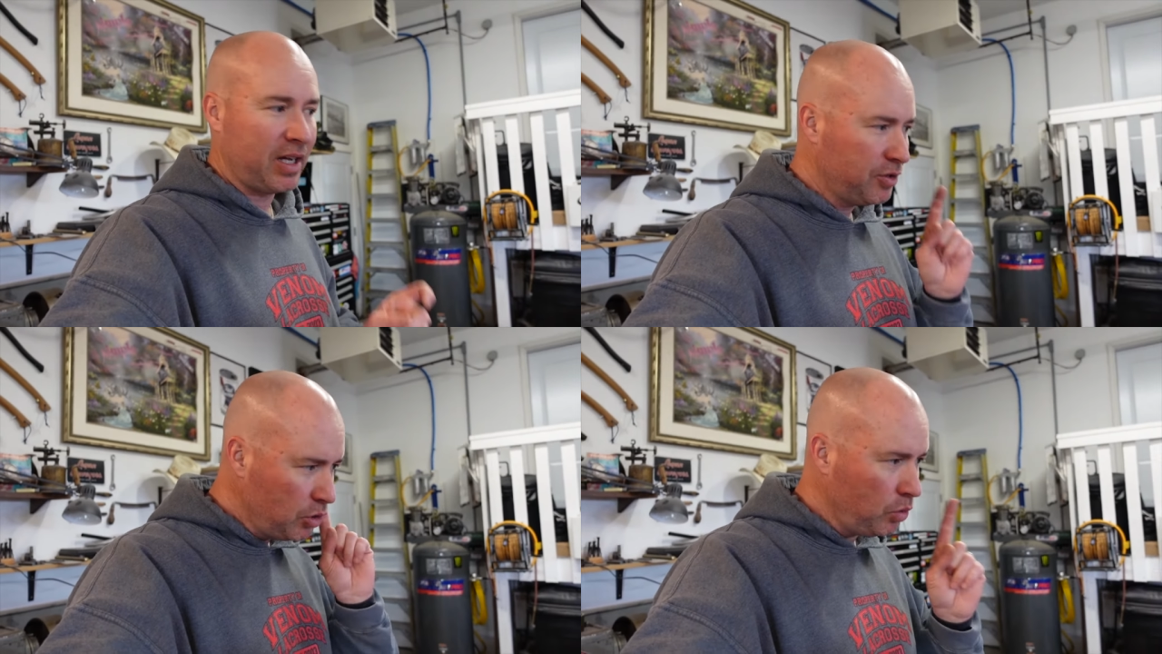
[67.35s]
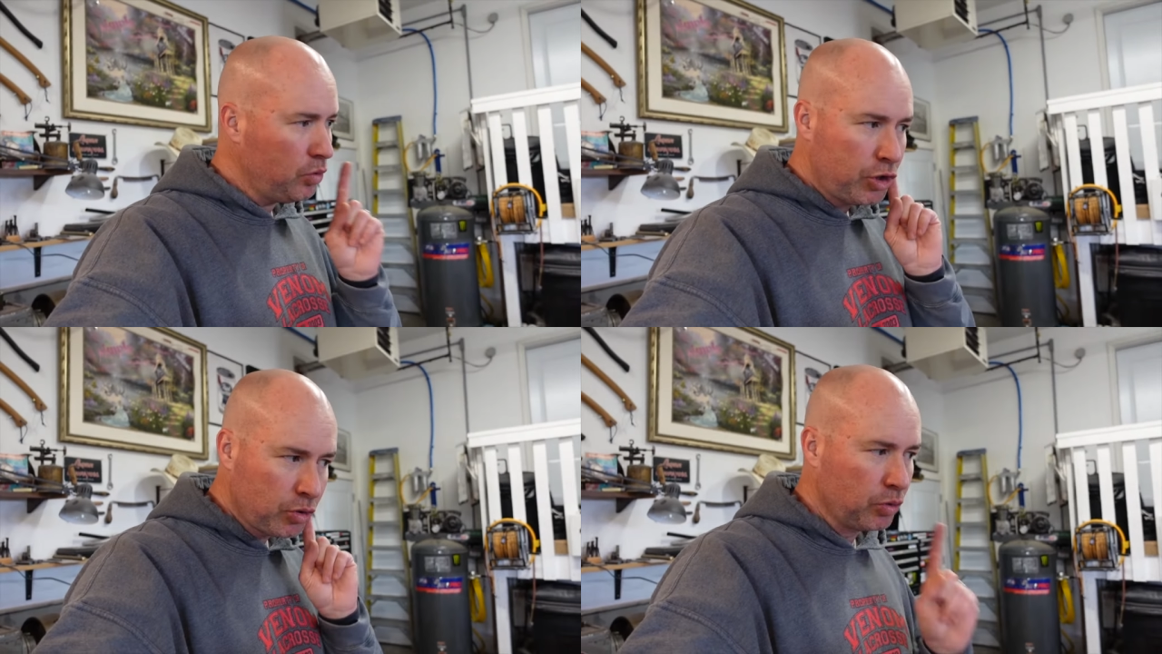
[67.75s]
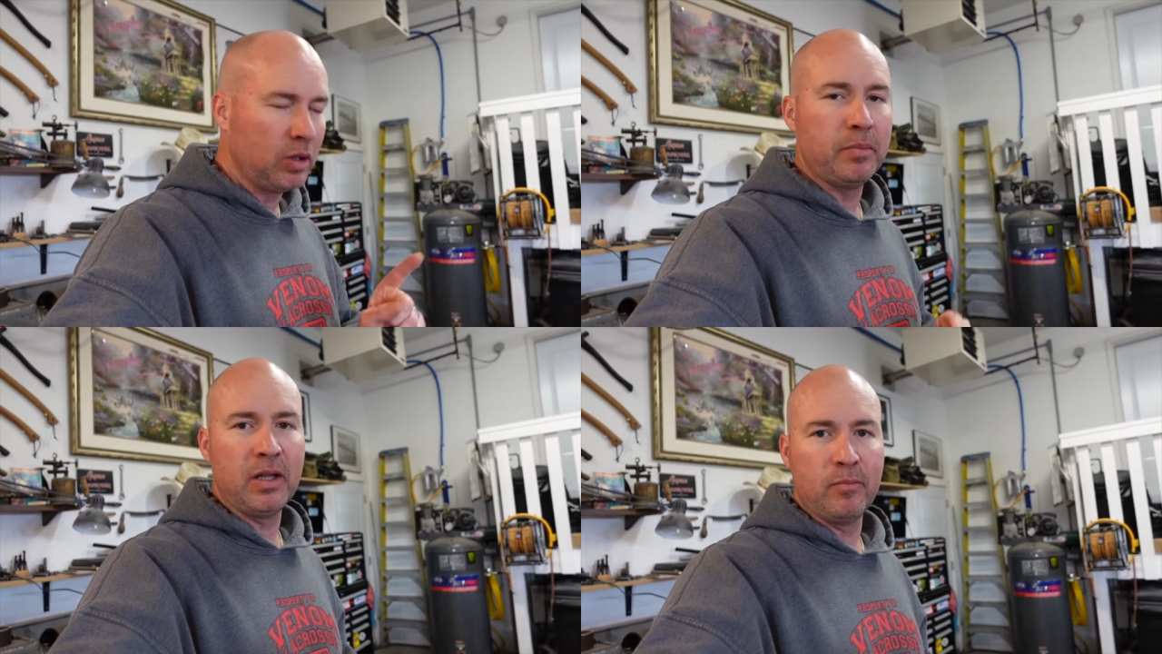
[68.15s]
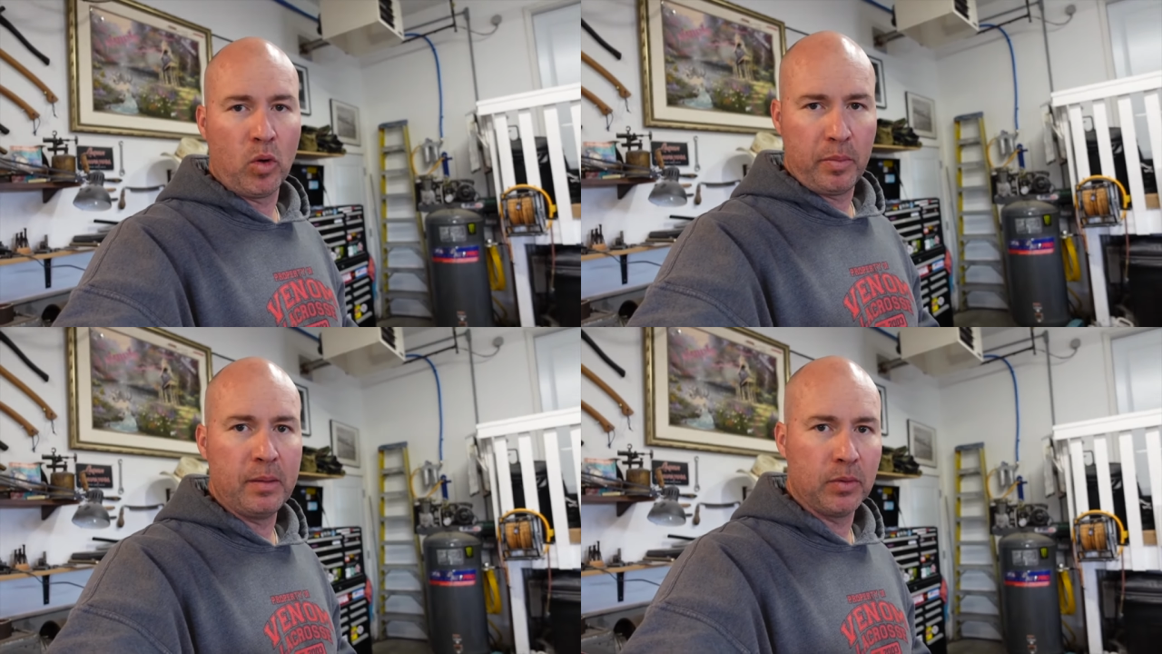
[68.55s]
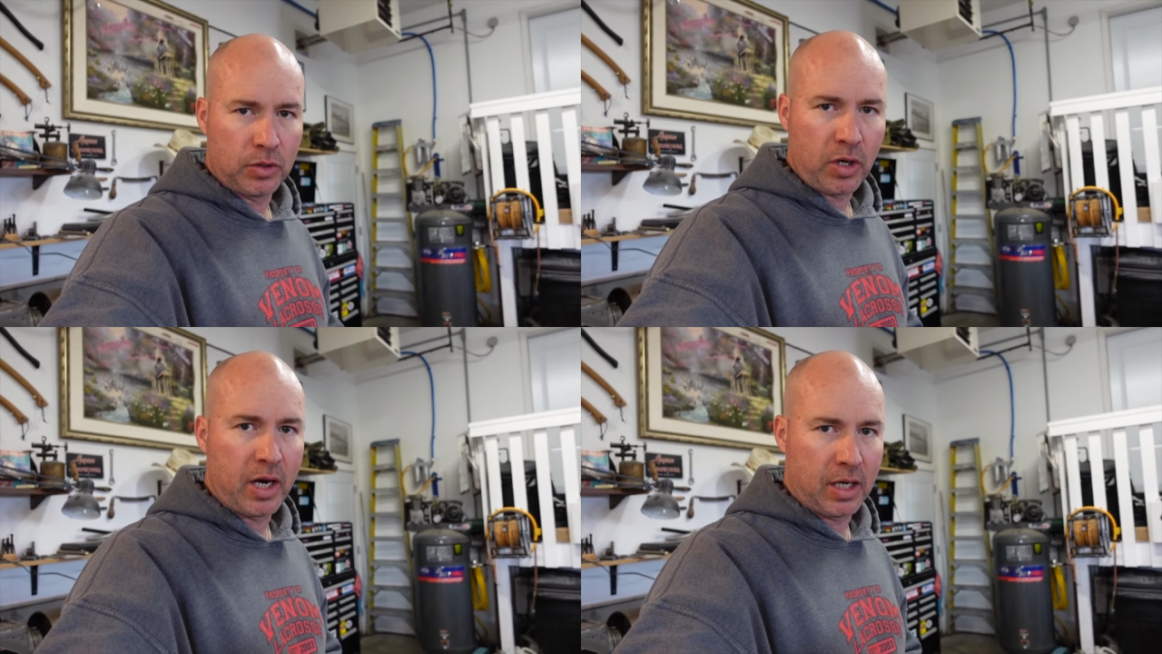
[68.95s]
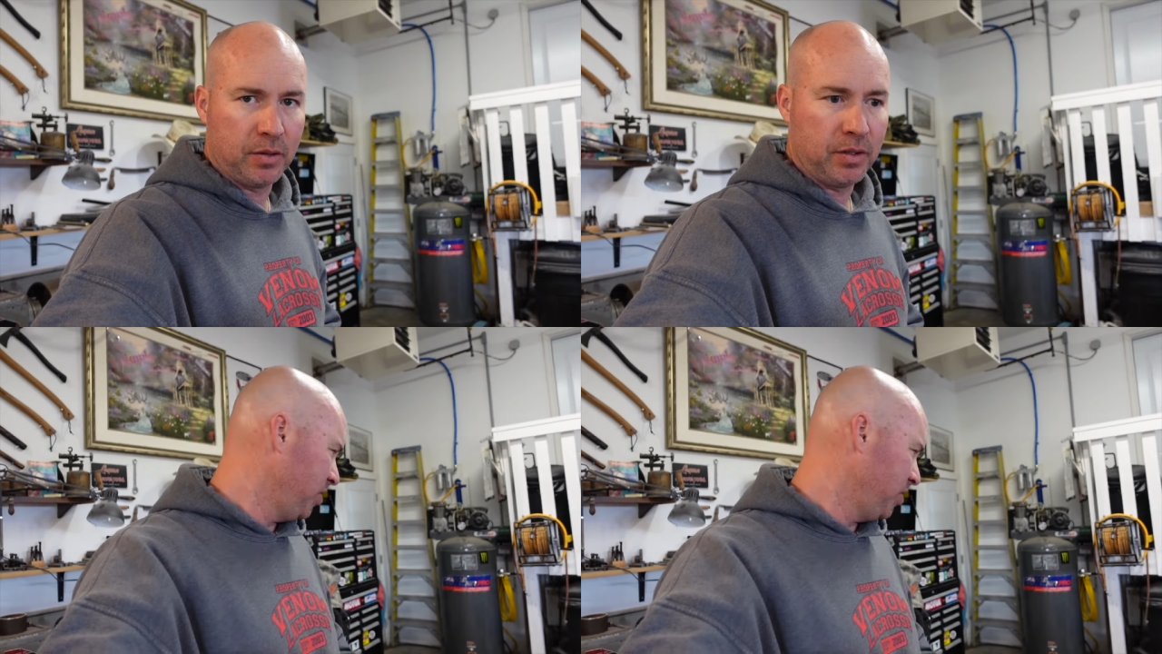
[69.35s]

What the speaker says: I do truly believe more people try it out.